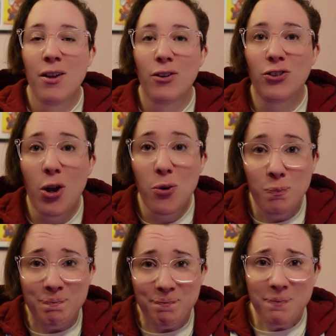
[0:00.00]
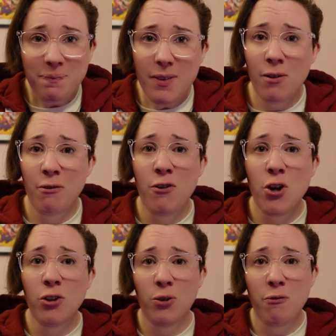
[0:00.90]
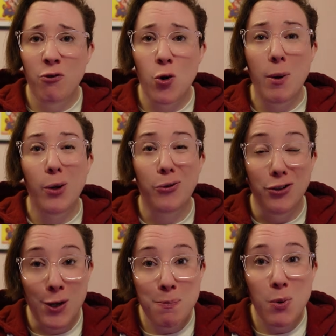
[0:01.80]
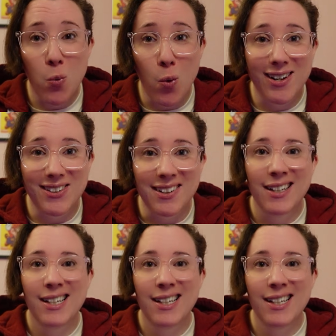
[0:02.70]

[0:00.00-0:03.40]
So, first and foremost, number one,